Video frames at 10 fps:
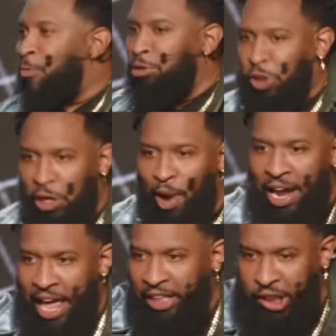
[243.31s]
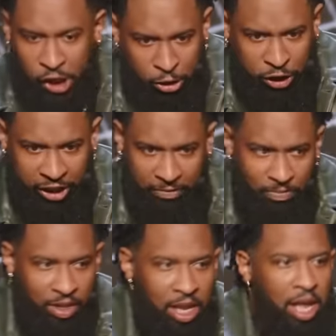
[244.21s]
want you to write execution.
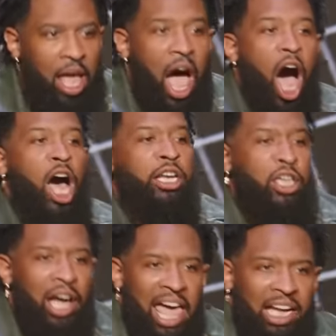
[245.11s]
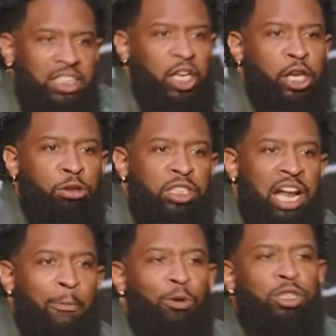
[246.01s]
Under execution,
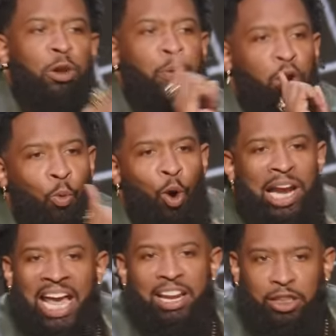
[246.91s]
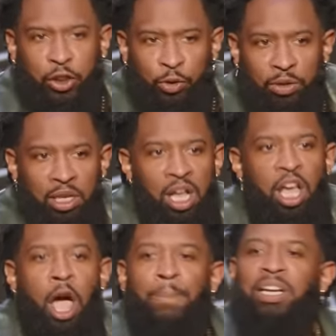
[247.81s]
I want you to put a one and a two
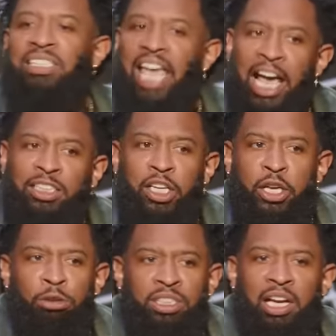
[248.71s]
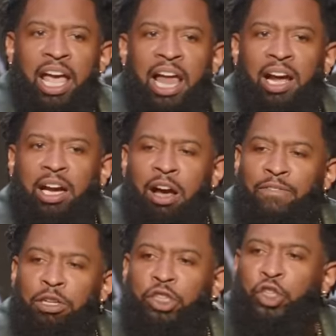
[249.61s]
because execution kind of
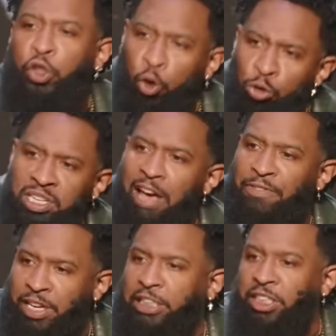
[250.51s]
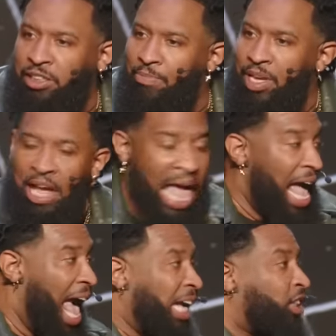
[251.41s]
covers two definitions to me.
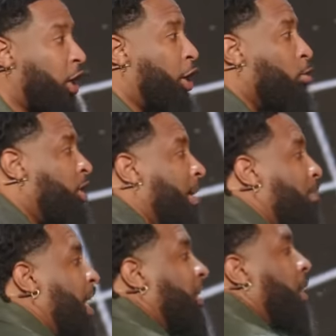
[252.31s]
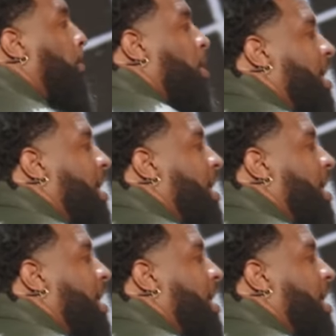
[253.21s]
Execution means to put